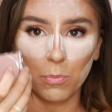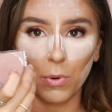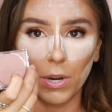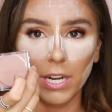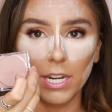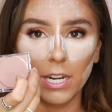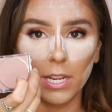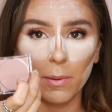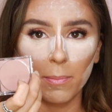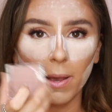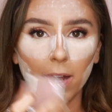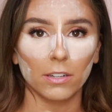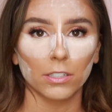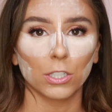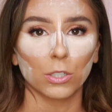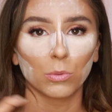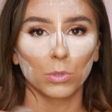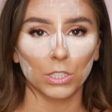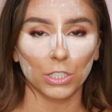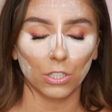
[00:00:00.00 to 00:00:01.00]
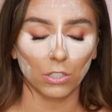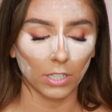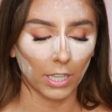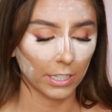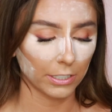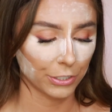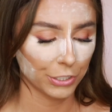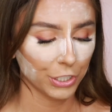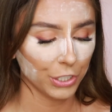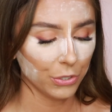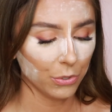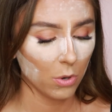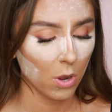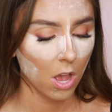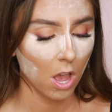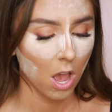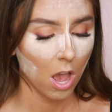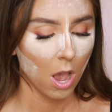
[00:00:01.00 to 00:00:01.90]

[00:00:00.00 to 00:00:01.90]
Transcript: brightening powder, which I'll get to.